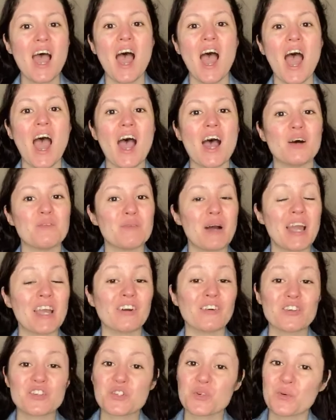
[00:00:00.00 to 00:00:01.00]
I
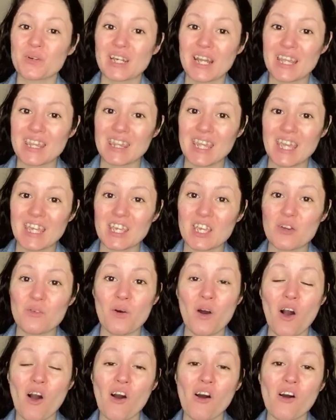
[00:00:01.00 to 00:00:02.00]
also want to thank you
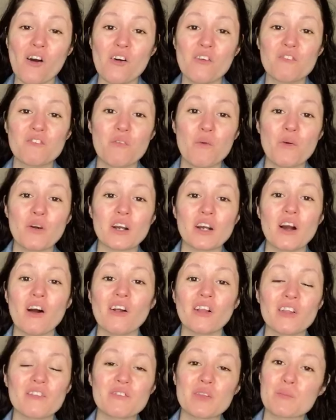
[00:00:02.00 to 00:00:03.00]
all for
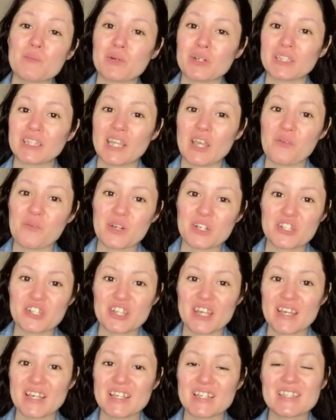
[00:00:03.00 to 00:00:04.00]
all of the birthday
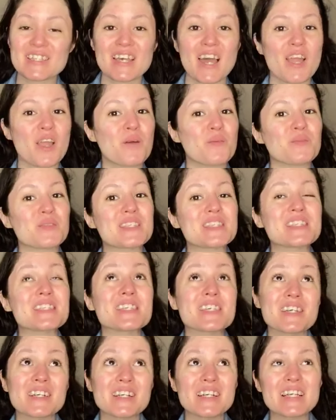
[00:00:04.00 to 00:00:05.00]
wishes. I am
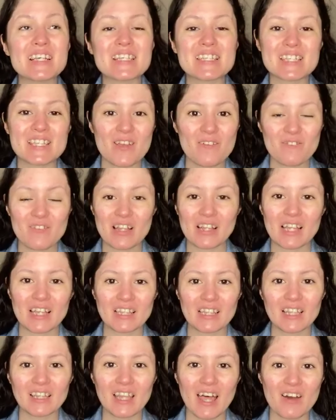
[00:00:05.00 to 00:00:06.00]
seriously feeling
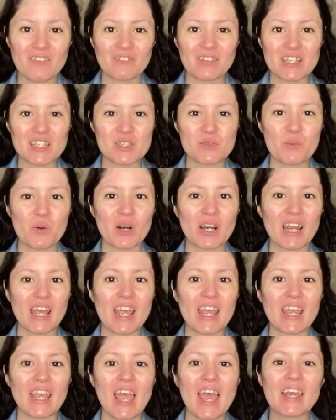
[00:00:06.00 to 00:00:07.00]
the love this
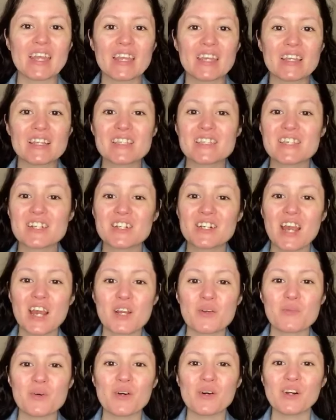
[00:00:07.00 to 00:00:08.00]
morning, and it is
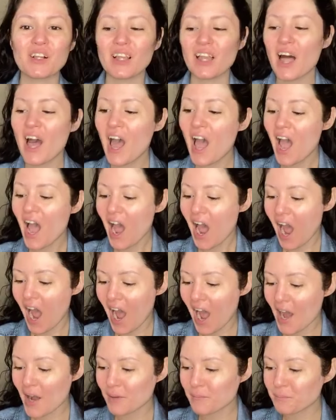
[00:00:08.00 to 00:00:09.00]
incredible.
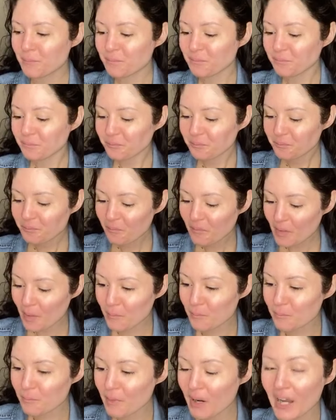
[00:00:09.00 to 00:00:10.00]

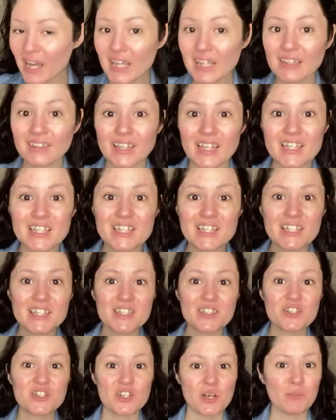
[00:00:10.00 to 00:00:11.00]
But let's
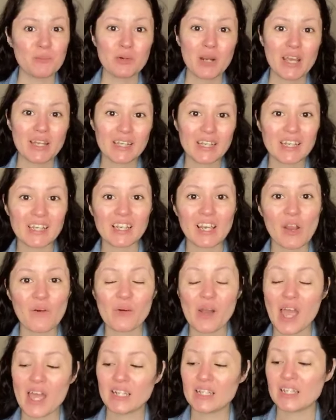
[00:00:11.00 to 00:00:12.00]
just jump right in and go ahead and